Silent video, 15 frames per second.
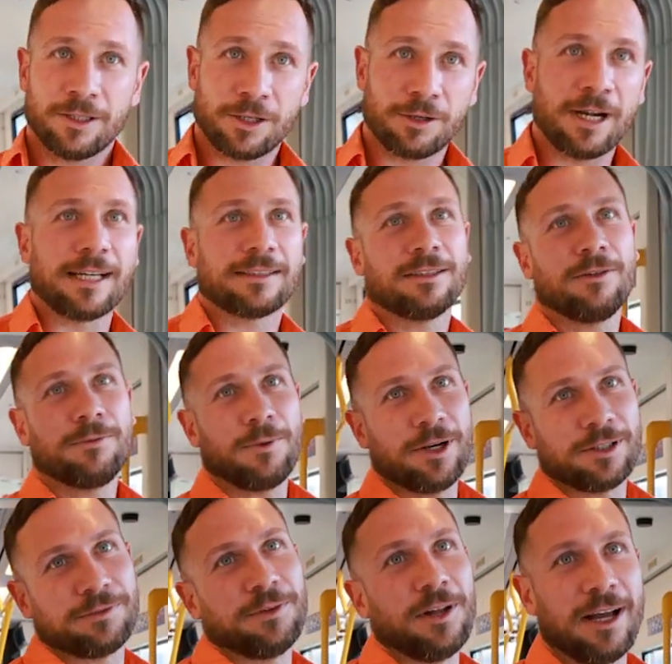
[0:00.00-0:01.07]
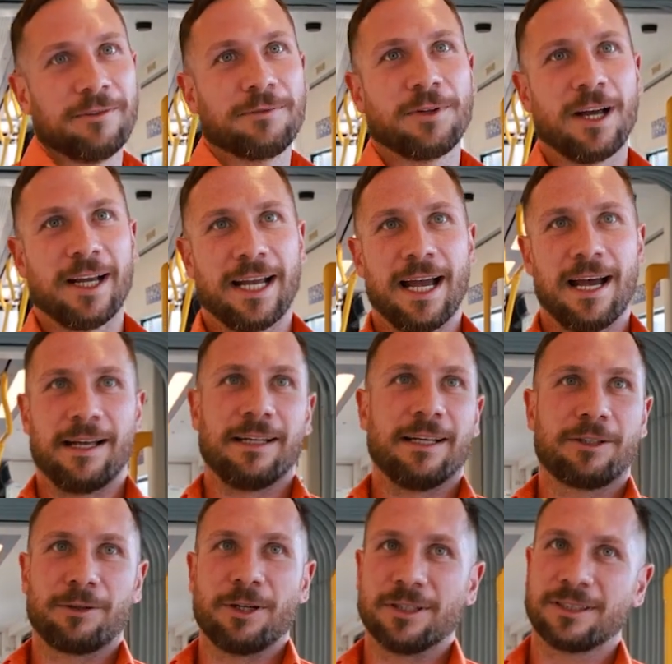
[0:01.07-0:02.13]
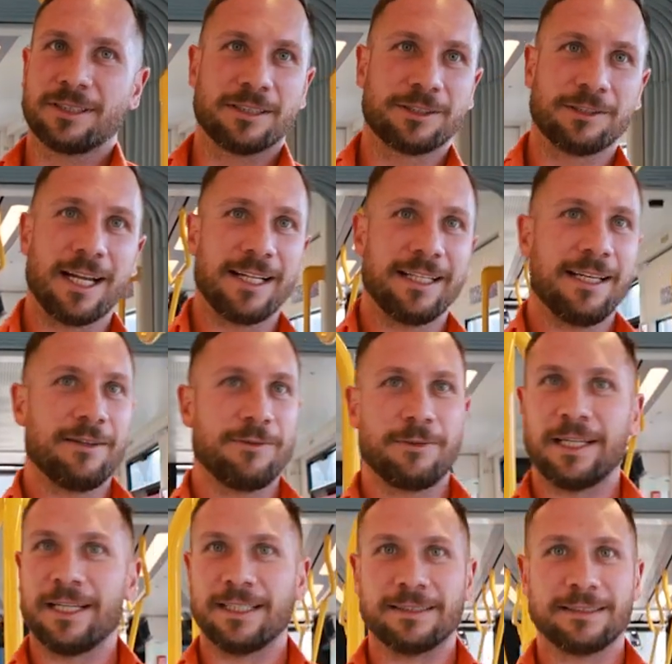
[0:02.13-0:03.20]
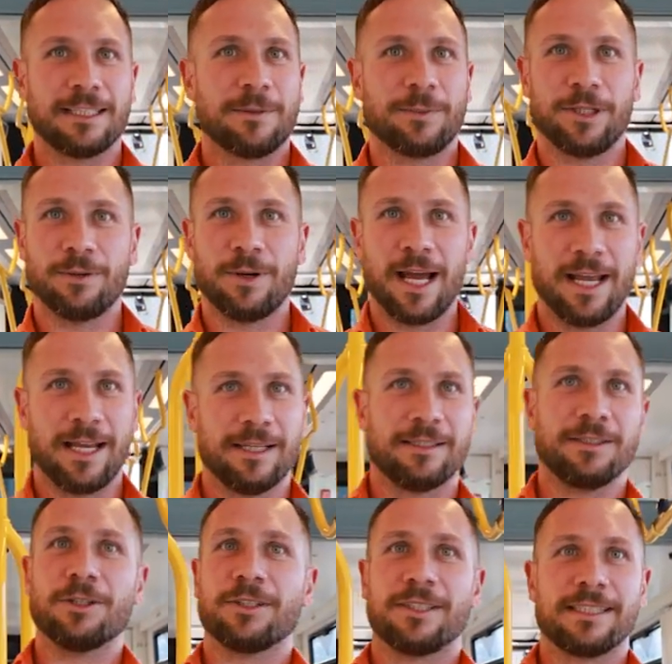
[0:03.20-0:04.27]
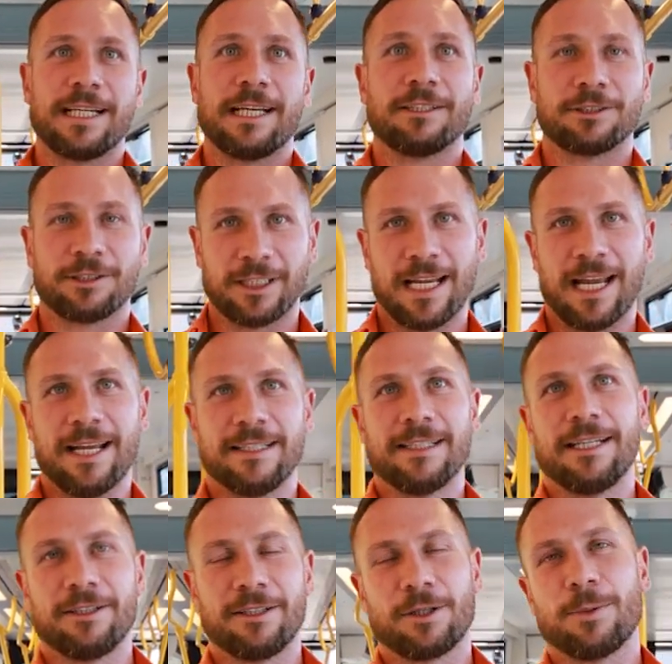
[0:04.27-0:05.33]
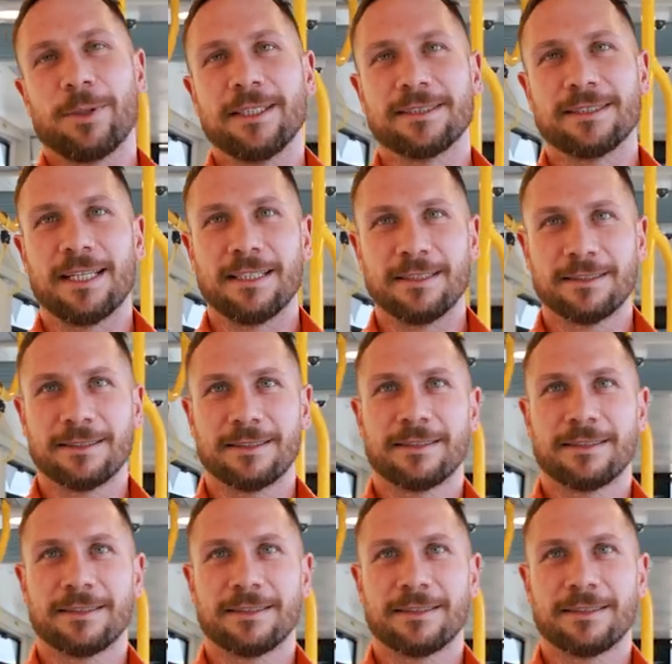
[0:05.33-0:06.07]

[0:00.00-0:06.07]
Correct, I've worked fly in, fly out across Australia in WA, Northern Territory, and here in Queensland.